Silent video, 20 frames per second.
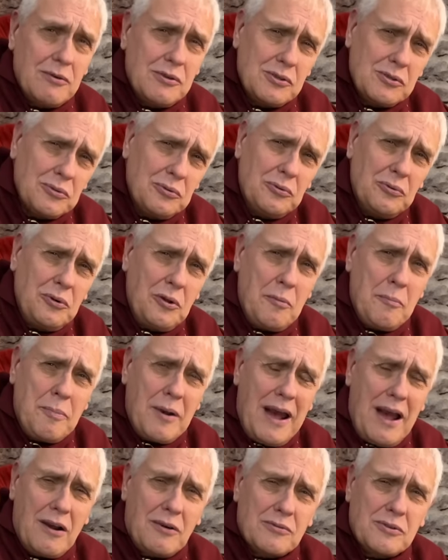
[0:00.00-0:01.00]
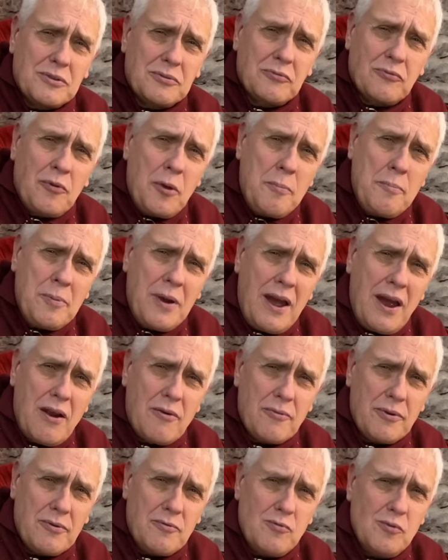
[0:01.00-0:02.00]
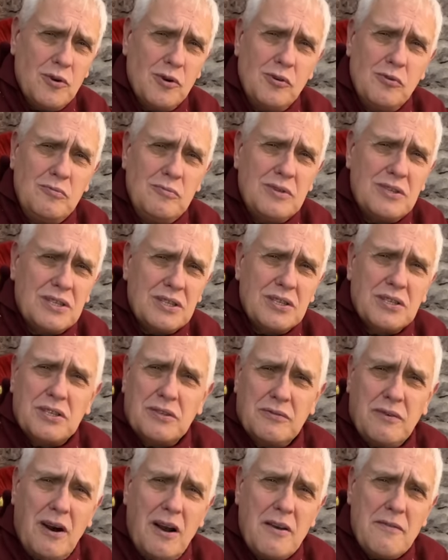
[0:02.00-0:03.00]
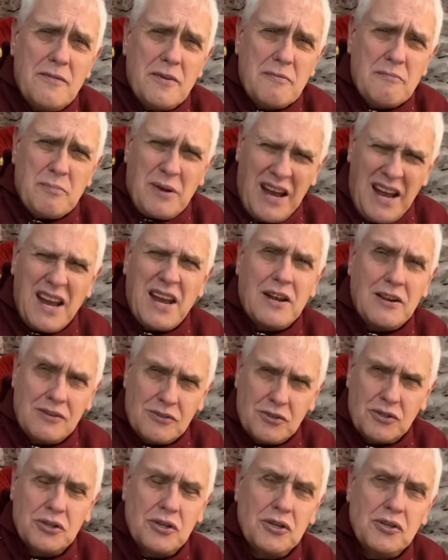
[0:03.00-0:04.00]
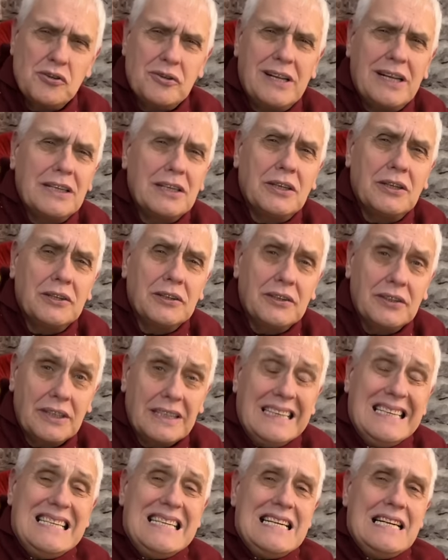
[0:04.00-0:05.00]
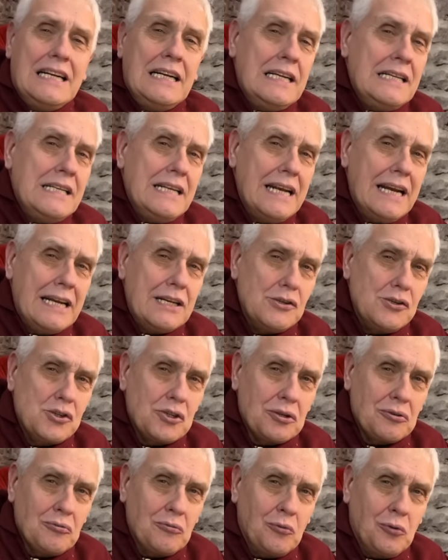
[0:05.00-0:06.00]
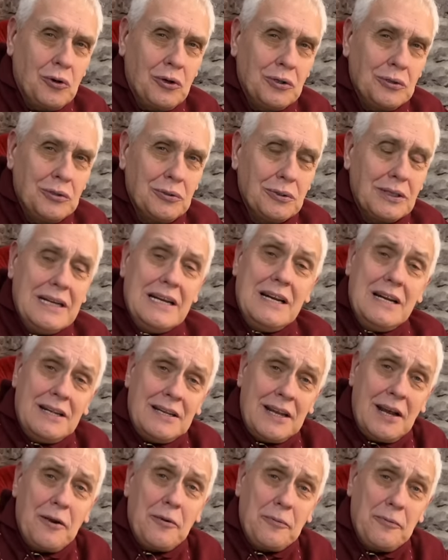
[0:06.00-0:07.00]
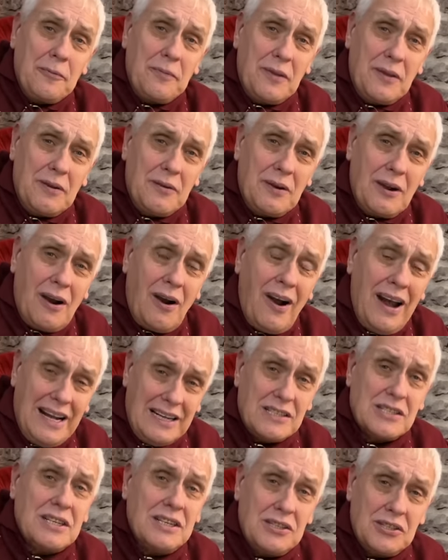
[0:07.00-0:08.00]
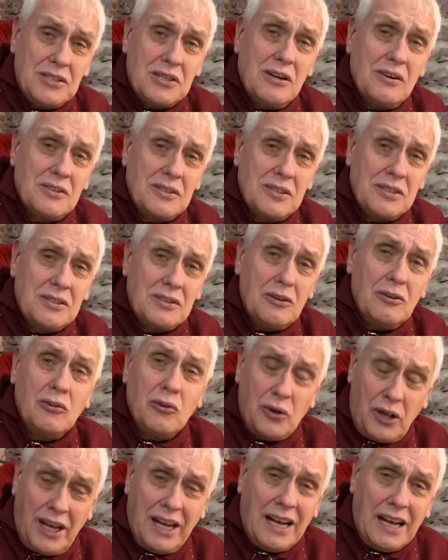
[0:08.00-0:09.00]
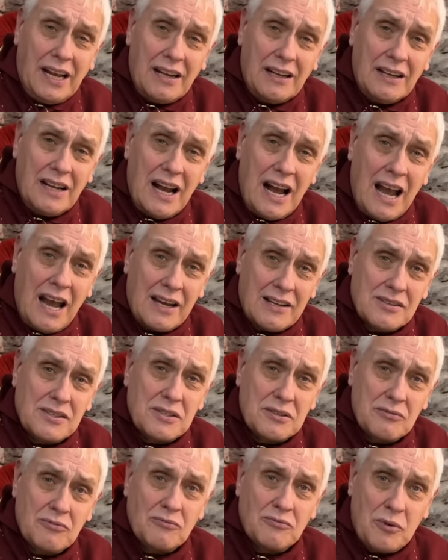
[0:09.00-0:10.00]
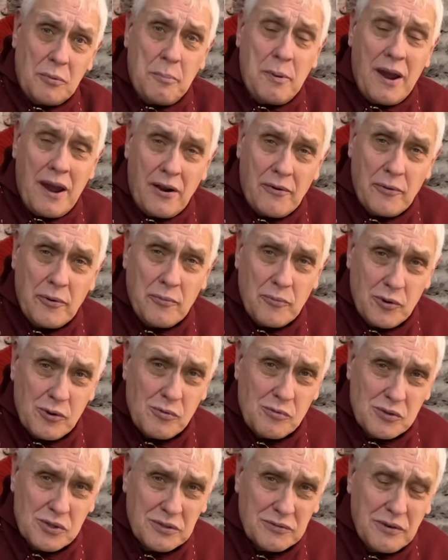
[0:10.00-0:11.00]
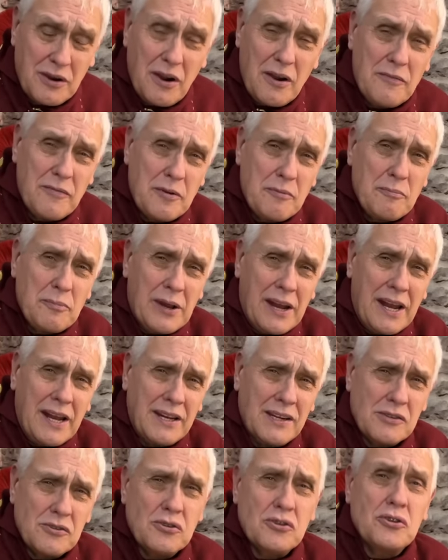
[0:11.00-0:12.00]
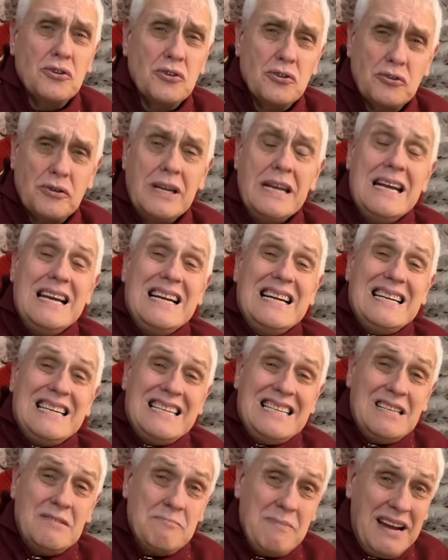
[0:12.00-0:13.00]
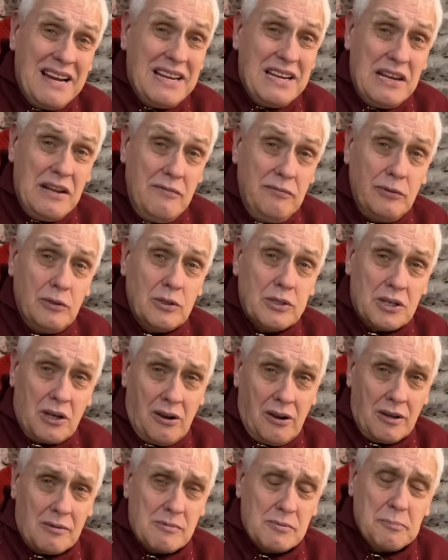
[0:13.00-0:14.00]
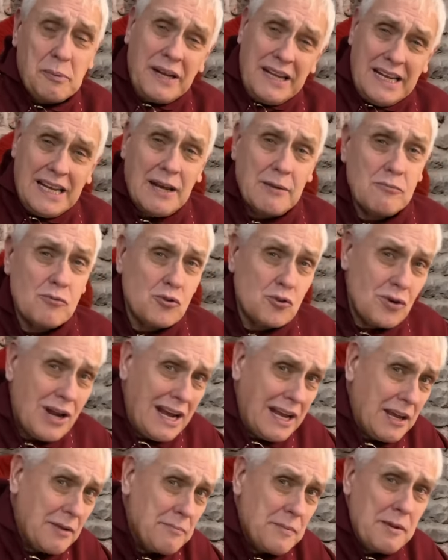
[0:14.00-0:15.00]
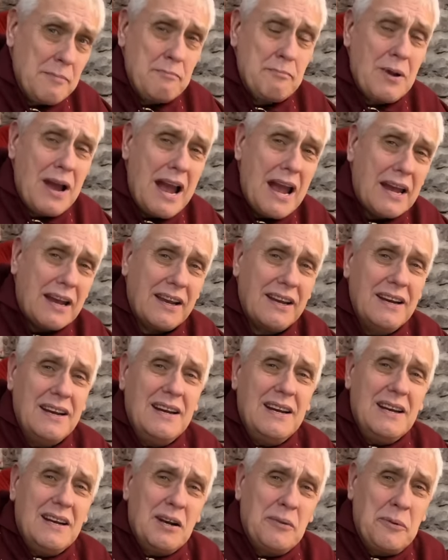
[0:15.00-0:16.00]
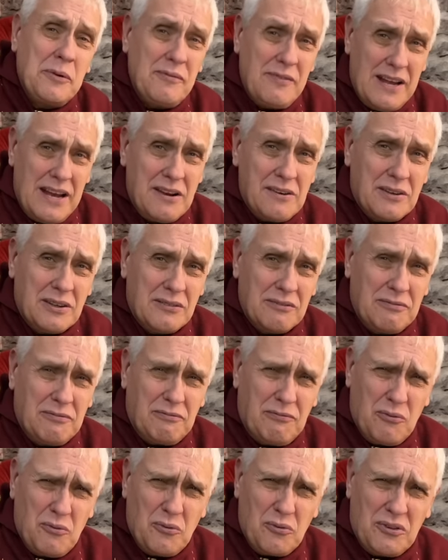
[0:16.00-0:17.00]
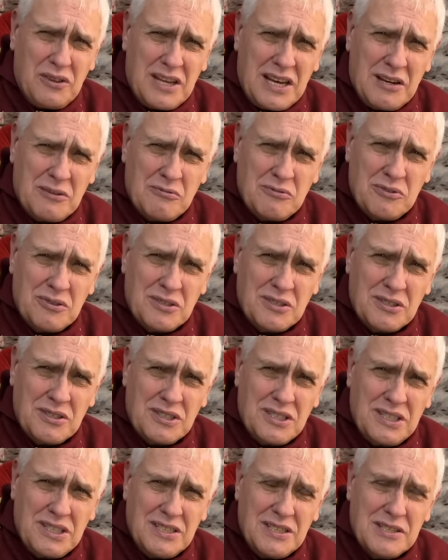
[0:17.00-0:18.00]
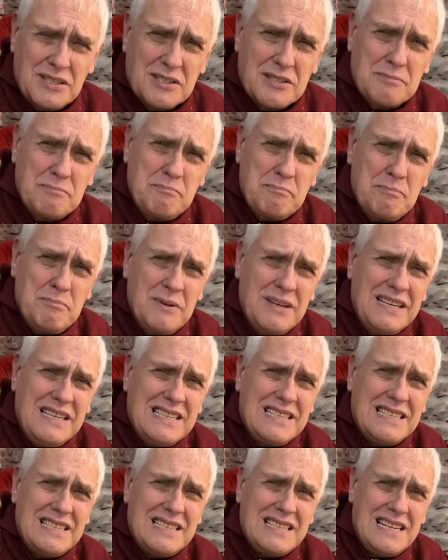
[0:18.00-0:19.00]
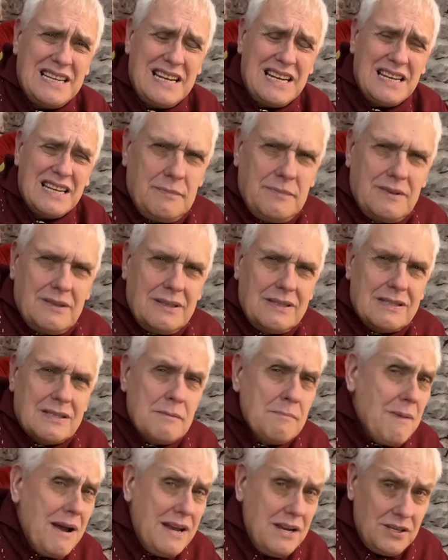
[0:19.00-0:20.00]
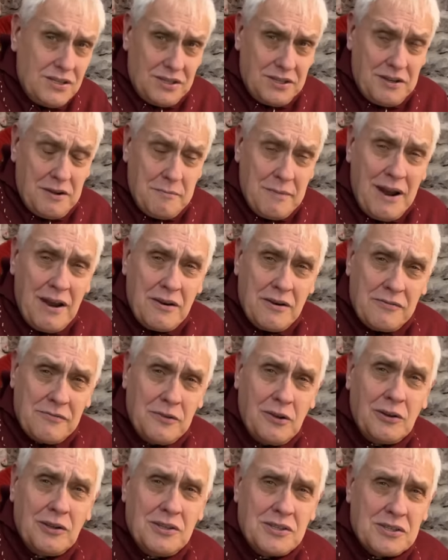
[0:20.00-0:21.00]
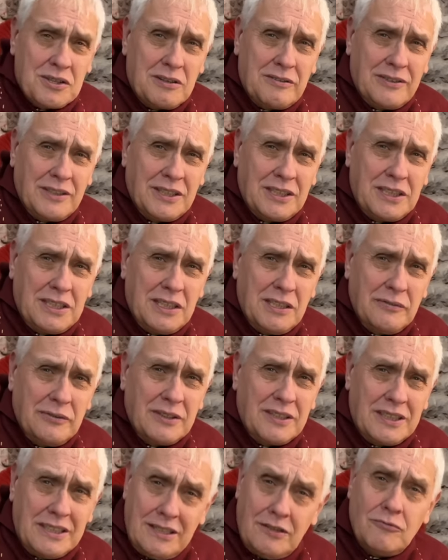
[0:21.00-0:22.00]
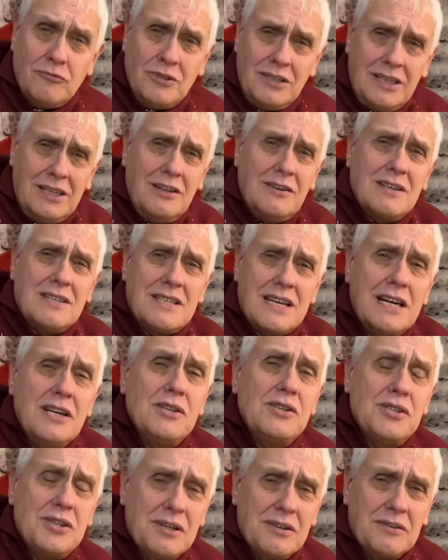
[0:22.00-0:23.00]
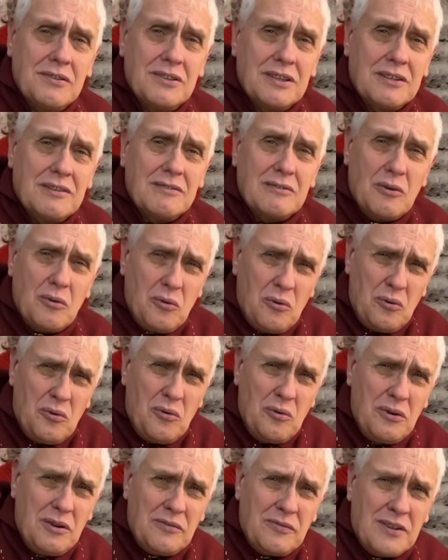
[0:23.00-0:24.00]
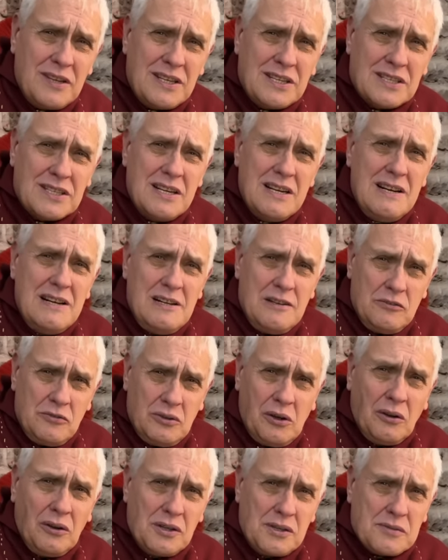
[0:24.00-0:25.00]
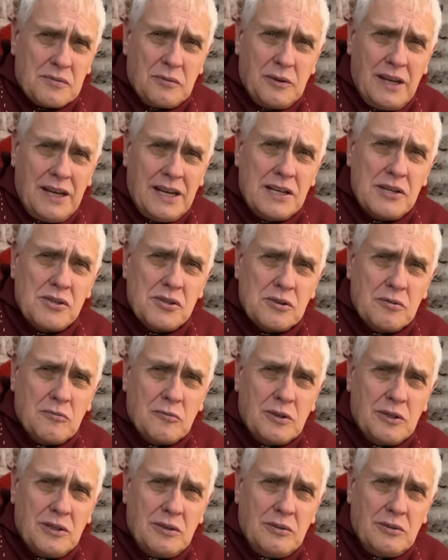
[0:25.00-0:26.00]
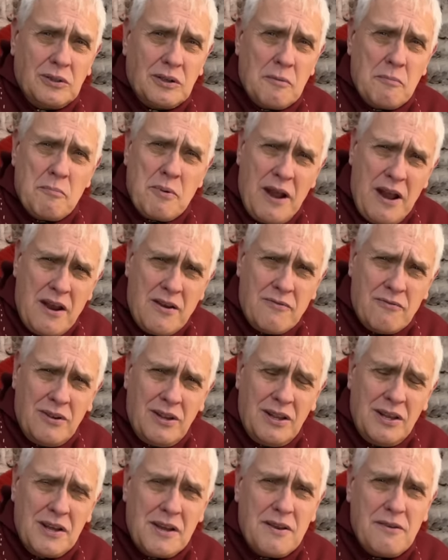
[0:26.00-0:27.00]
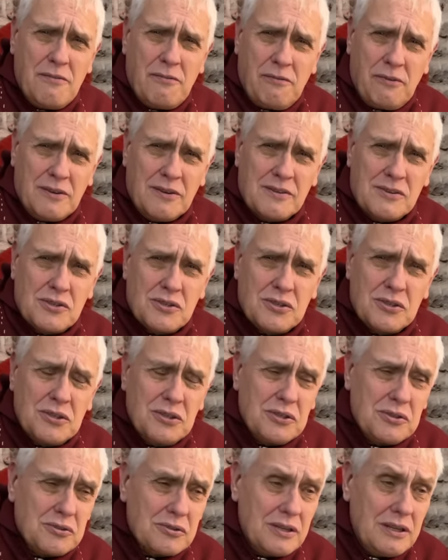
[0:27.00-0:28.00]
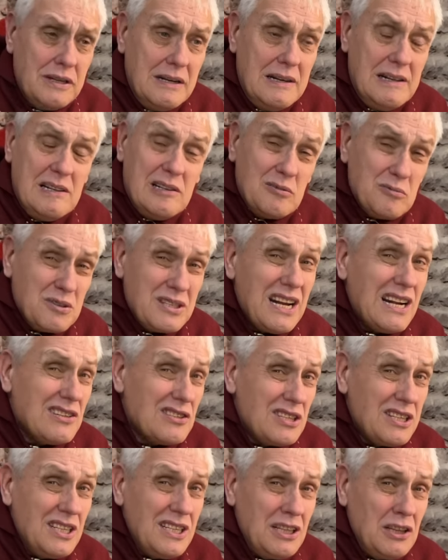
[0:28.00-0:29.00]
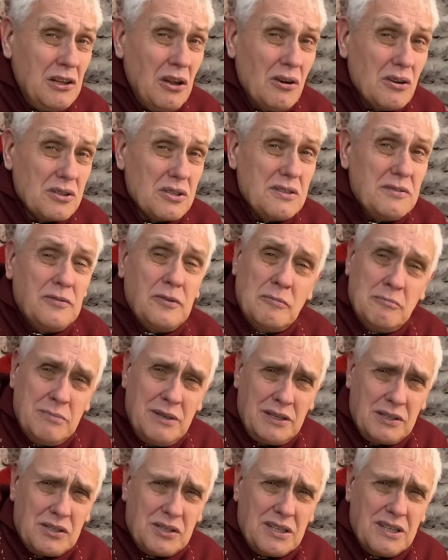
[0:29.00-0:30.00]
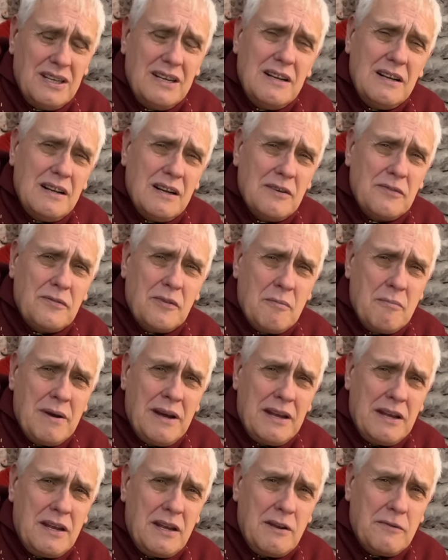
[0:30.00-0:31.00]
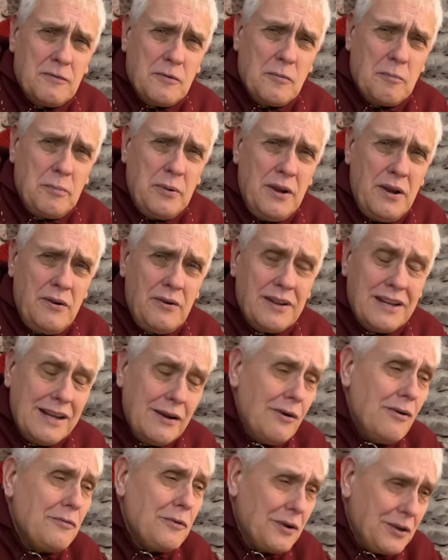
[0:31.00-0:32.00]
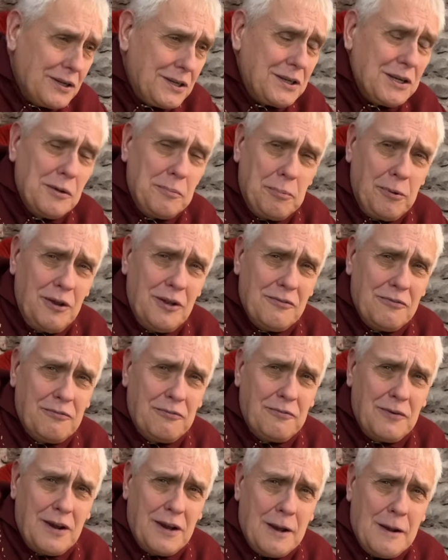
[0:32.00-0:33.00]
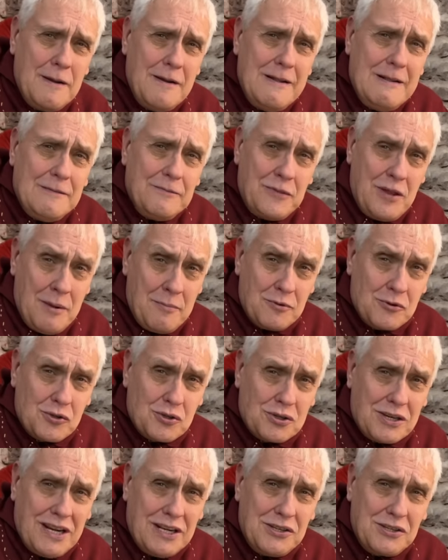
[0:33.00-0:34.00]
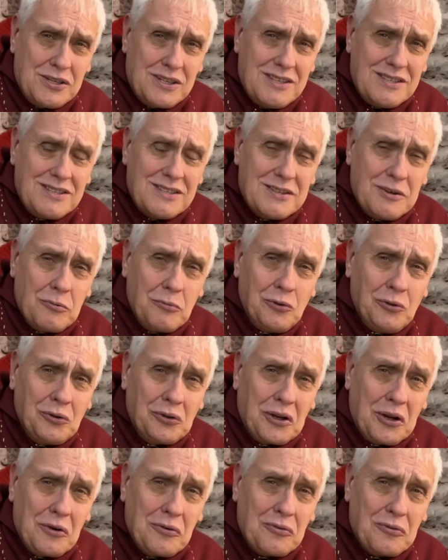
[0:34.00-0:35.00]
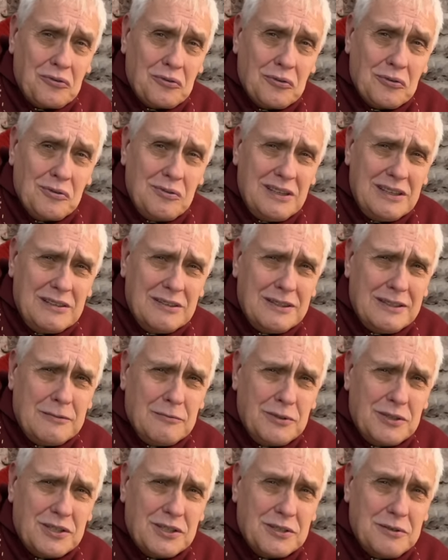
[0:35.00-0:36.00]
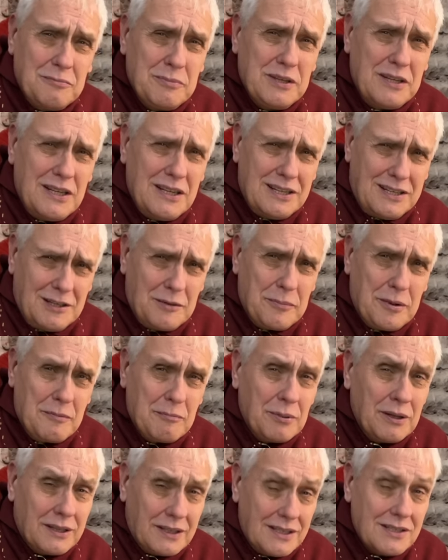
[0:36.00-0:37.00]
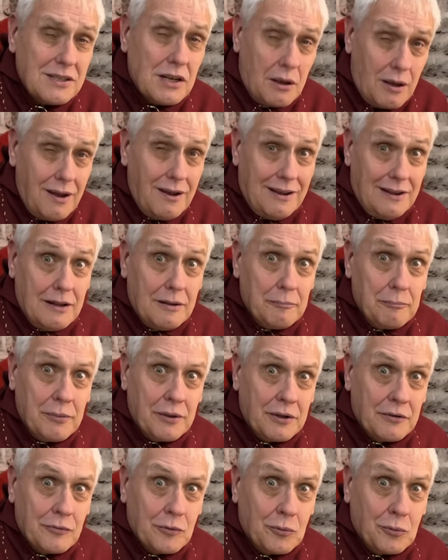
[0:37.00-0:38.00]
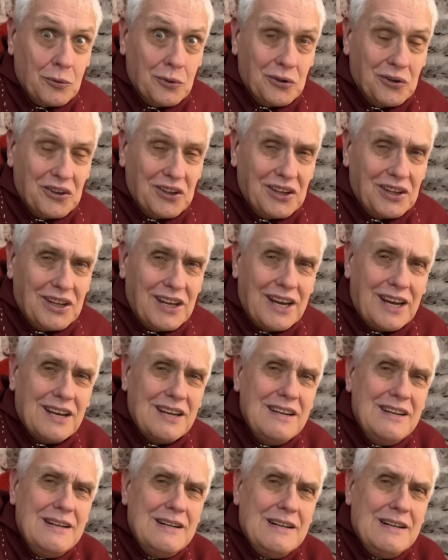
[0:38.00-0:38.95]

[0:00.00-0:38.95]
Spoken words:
is all about repairing wounds and surviving pain and surgery, that kind of thing, in the ancient world. Now, I actually started looking at repairing wounds, surviving pain and surgery in the medieval times, but it kept dragging me back. And we've now gone 4,000 years BC. It's amazing the amount of knowledge that I've uncovered and then realization that all of this knowledge from the ancient world on pain relief and surgery was actually lost for much of the medieval period. Now, I've got a couple of demonstrations that we'll go through, which can be a little bit bloody, so a bit of a warning there.